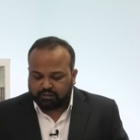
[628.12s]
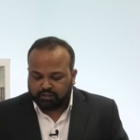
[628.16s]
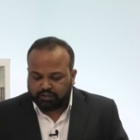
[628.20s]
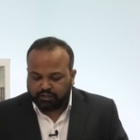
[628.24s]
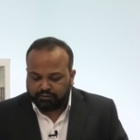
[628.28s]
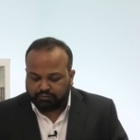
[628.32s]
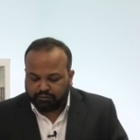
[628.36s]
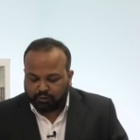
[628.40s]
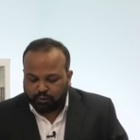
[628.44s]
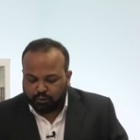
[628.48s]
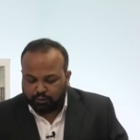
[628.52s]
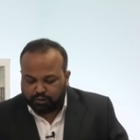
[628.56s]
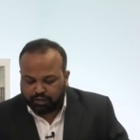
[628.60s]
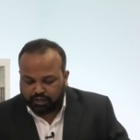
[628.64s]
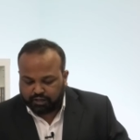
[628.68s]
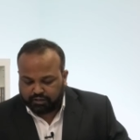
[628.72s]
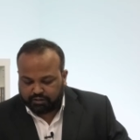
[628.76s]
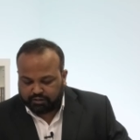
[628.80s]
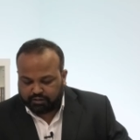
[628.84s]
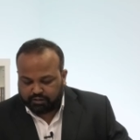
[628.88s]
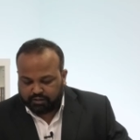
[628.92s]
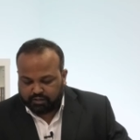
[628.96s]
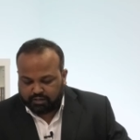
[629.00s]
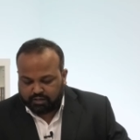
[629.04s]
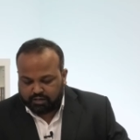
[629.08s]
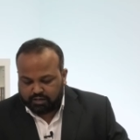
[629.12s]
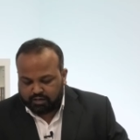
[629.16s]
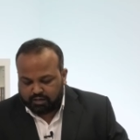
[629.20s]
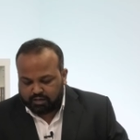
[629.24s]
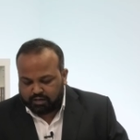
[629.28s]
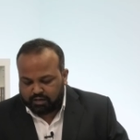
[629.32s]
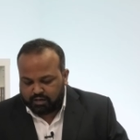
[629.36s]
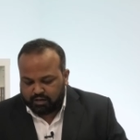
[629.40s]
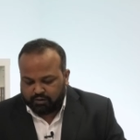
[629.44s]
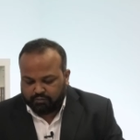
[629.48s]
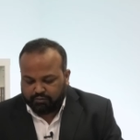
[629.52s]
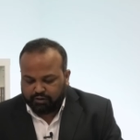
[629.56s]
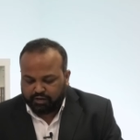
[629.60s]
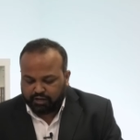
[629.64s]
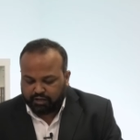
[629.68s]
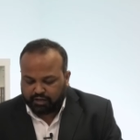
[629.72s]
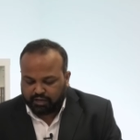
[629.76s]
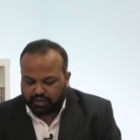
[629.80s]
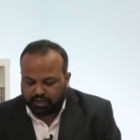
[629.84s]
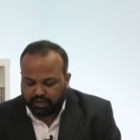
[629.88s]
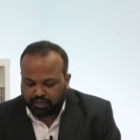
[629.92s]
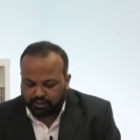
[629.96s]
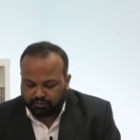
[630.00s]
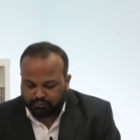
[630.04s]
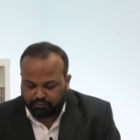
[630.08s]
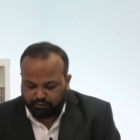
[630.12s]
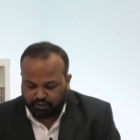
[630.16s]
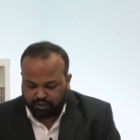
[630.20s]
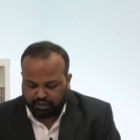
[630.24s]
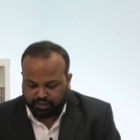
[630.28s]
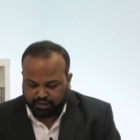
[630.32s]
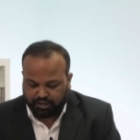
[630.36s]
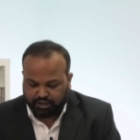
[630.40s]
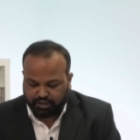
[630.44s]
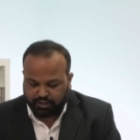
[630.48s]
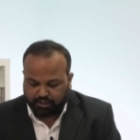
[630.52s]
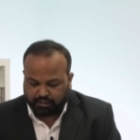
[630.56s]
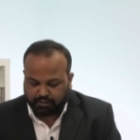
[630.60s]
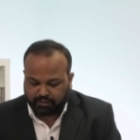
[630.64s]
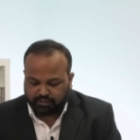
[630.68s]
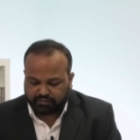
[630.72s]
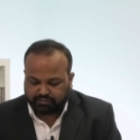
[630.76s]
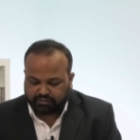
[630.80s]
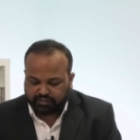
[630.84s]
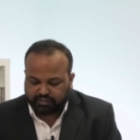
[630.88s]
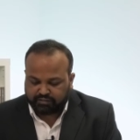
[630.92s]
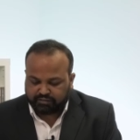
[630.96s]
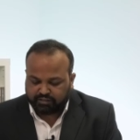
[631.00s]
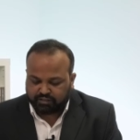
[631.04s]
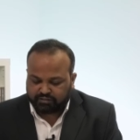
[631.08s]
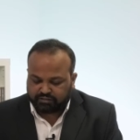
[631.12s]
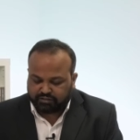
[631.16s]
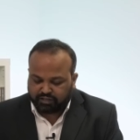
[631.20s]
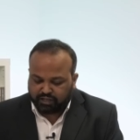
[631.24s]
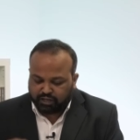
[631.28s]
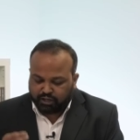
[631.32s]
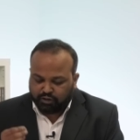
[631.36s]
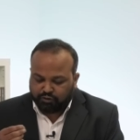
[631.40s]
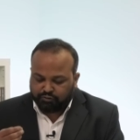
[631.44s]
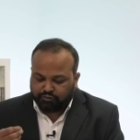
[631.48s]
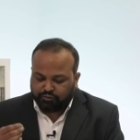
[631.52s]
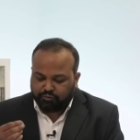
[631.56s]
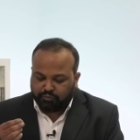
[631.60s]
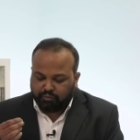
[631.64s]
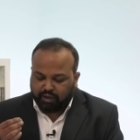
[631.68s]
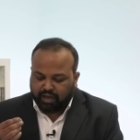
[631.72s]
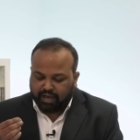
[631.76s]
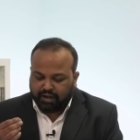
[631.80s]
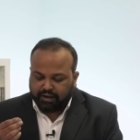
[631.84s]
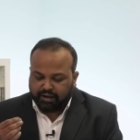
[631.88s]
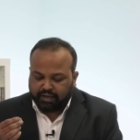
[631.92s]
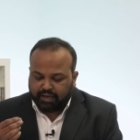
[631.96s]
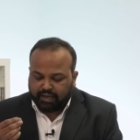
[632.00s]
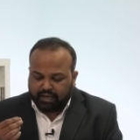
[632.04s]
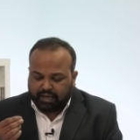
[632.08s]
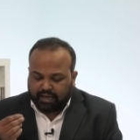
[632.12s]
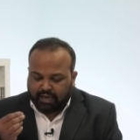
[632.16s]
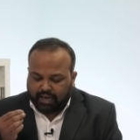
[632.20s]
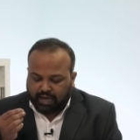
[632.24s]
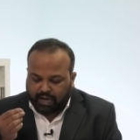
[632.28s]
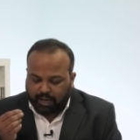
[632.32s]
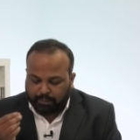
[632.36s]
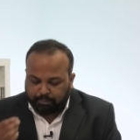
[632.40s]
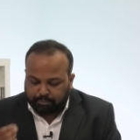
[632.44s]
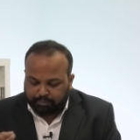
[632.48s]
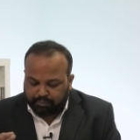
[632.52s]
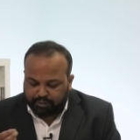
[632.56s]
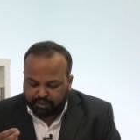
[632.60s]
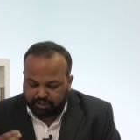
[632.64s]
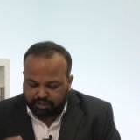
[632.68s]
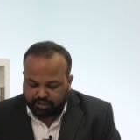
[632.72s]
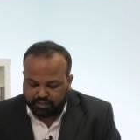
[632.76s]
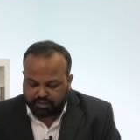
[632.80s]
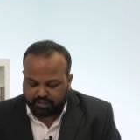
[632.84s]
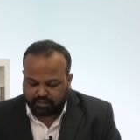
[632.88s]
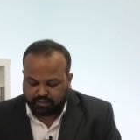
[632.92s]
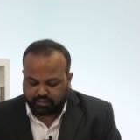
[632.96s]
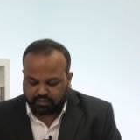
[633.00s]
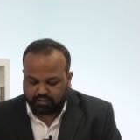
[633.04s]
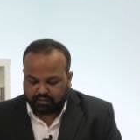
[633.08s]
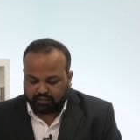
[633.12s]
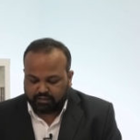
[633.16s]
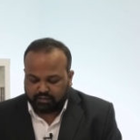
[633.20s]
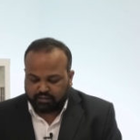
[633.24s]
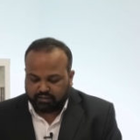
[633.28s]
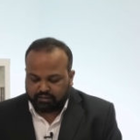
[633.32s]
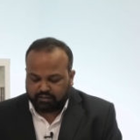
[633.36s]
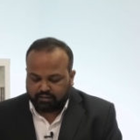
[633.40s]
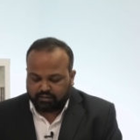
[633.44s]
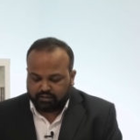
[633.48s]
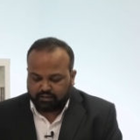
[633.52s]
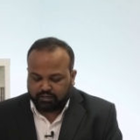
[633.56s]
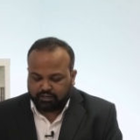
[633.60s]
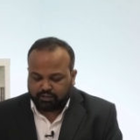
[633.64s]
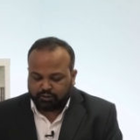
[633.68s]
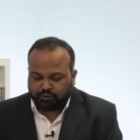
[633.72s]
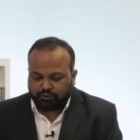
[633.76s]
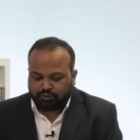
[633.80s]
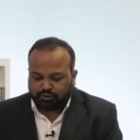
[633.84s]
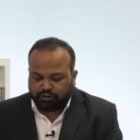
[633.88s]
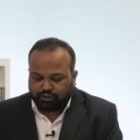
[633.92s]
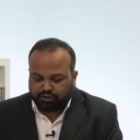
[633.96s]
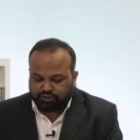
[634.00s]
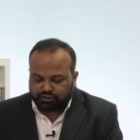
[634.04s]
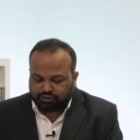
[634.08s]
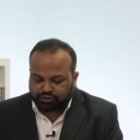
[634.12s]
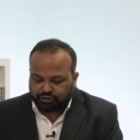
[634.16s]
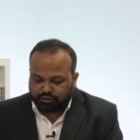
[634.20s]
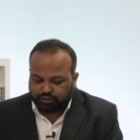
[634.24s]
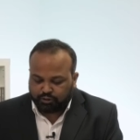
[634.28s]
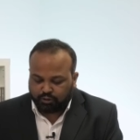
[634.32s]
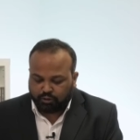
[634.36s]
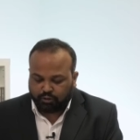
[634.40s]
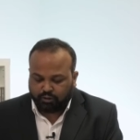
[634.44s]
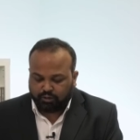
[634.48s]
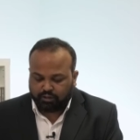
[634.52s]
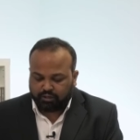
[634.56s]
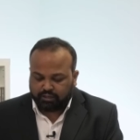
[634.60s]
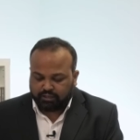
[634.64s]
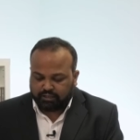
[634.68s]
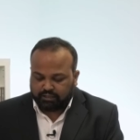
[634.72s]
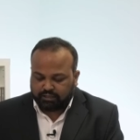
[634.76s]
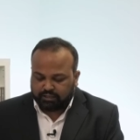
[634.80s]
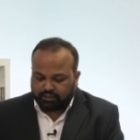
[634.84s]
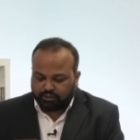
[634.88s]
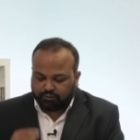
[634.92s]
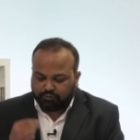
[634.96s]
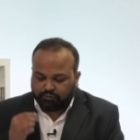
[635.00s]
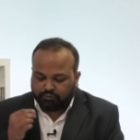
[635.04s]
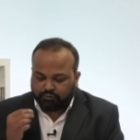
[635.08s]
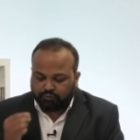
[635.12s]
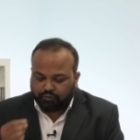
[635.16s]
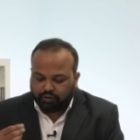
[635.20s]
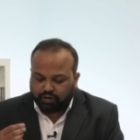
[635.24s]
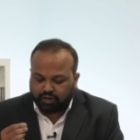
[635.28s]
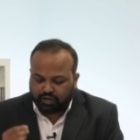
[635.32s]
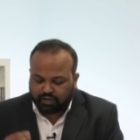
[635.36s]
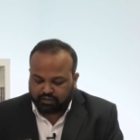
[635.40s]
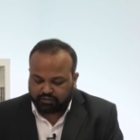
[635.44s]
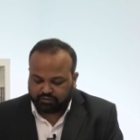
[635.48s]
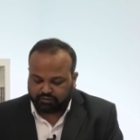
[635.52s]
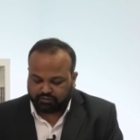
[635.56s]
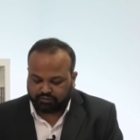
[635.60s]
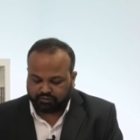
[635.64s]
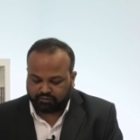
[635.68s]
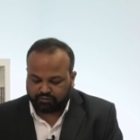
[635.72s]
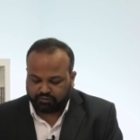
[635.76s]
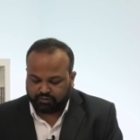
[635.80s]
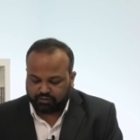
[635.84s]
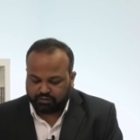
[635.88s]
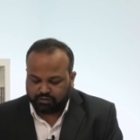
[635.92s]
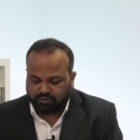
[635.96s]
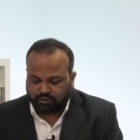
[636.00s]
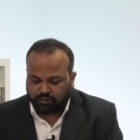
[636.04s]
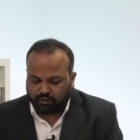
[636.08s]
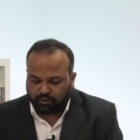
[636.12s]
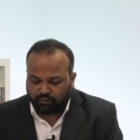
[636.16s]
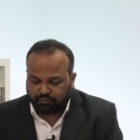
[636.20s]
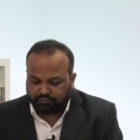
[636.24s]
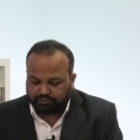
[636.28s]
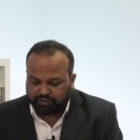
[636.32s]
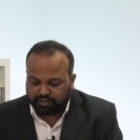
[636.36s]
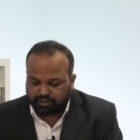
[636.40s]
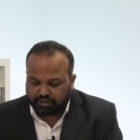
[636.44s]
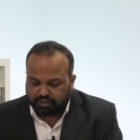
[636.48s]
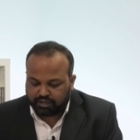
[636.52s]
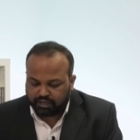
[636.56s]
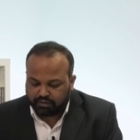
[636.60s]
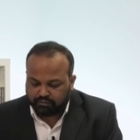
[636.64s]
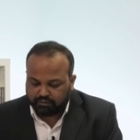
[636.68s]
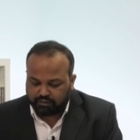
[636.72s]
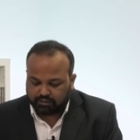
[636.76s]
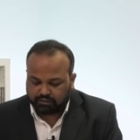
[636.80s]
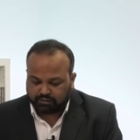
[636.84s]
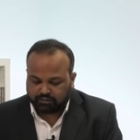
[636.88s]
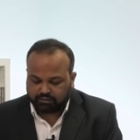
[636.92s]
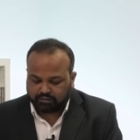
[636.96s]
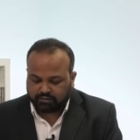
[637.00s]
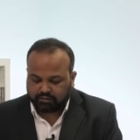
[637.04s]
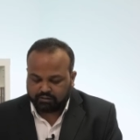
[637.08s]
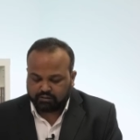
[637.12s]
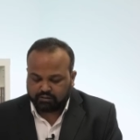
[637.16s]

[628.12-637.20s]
If you look at very carefully here, he says the Son of Man appeared to destroy the works of the devil.